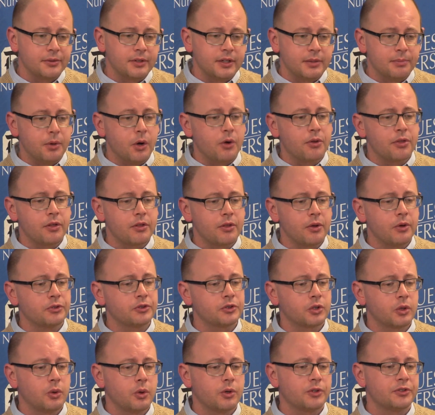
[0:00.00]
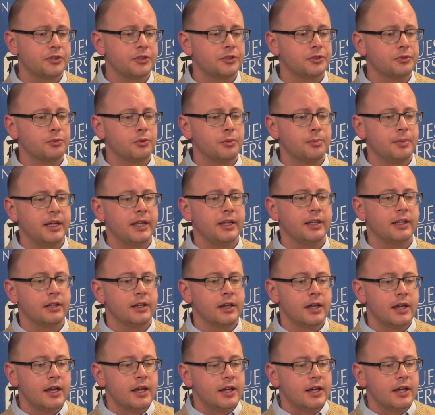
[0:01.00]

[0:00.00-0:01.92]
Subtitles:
Both of those courses will be